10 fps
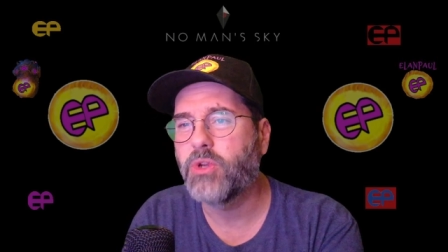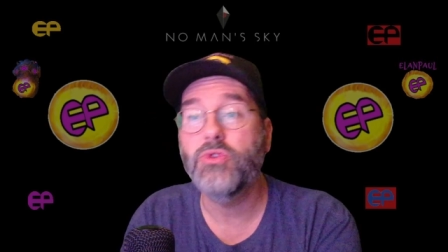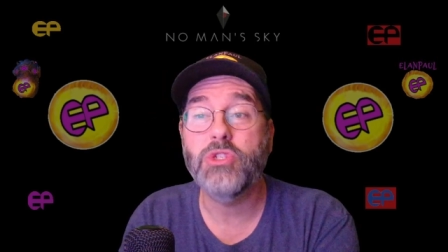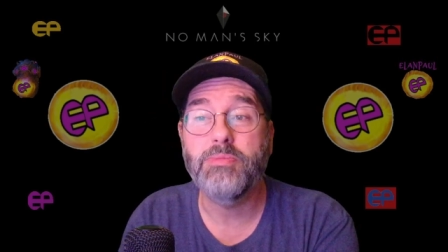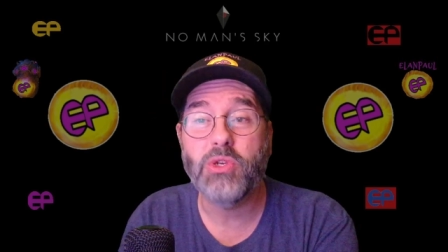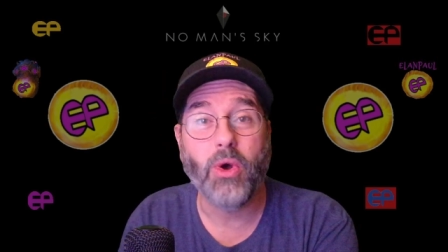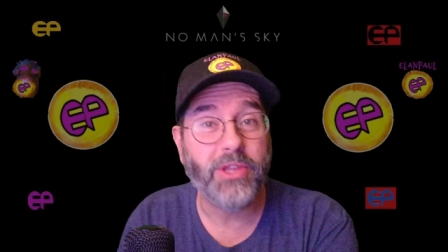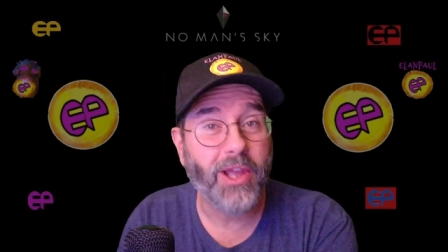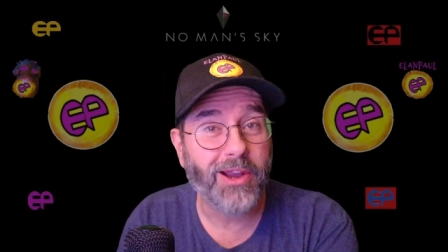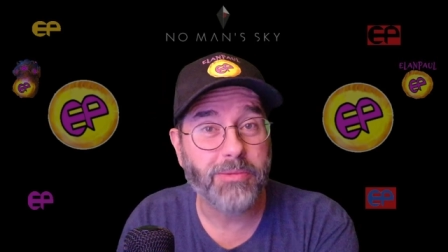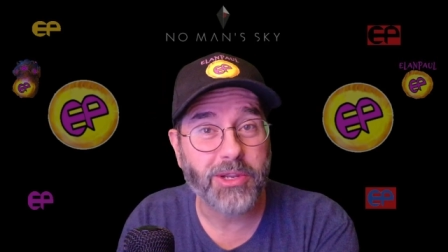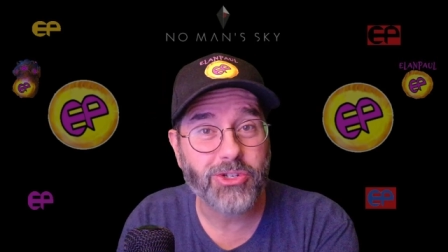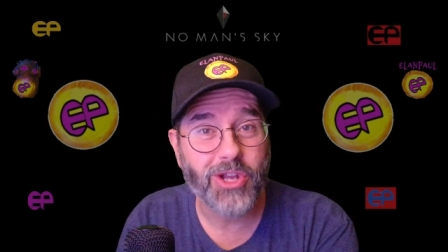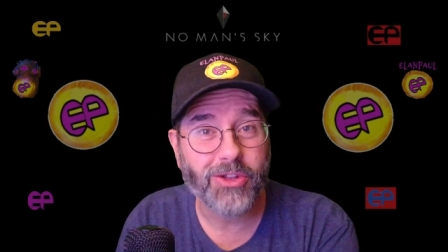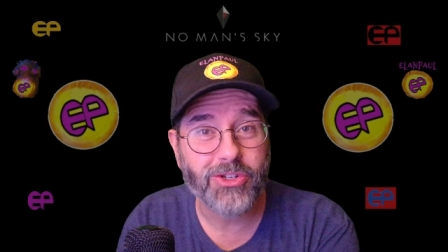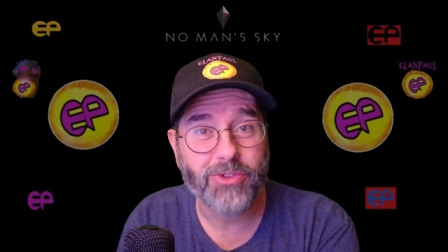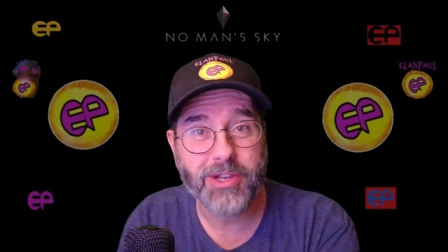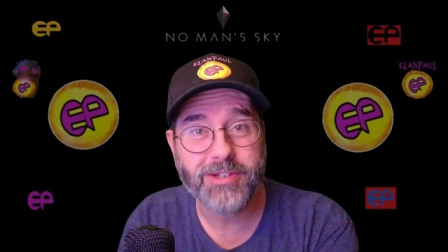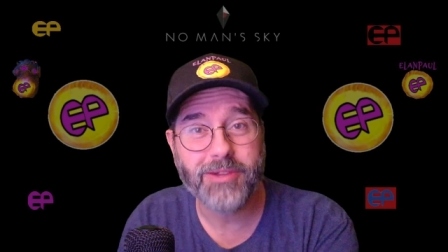used to be called the Iron Man Challenge, right?